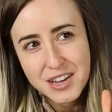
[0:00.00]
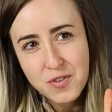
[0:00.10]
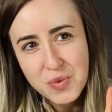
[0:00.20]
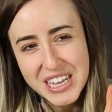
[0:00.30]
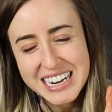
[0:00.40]

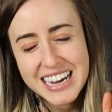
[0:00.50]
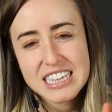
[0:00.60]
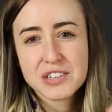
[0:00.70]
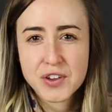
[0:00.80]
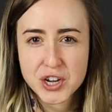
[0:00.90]
Even with a
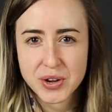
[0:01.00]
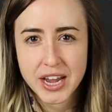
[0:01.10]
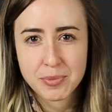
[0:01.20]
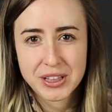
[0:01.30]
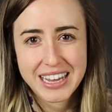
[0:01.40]
nice video
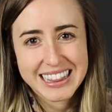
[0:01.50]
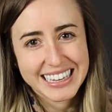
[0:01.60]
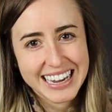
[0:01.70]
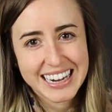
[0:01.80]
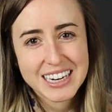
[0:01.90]
camera like the
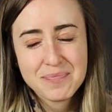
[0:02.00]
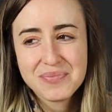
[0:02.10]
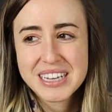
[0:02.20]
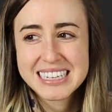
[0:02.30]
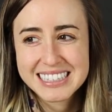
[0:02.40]
Canon,
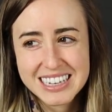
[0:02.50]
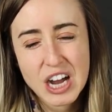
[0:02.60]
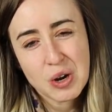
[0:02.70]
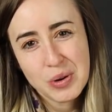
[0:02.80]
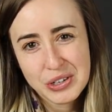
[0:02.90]
it's
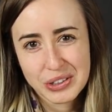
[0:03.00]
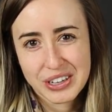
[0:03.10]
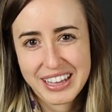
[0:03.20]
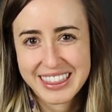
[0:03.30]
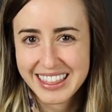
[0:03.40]
not going to
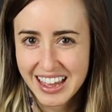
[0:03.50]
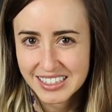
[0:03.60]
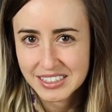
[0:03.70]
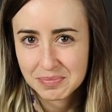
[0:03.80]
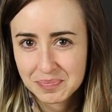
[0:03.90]
look like that.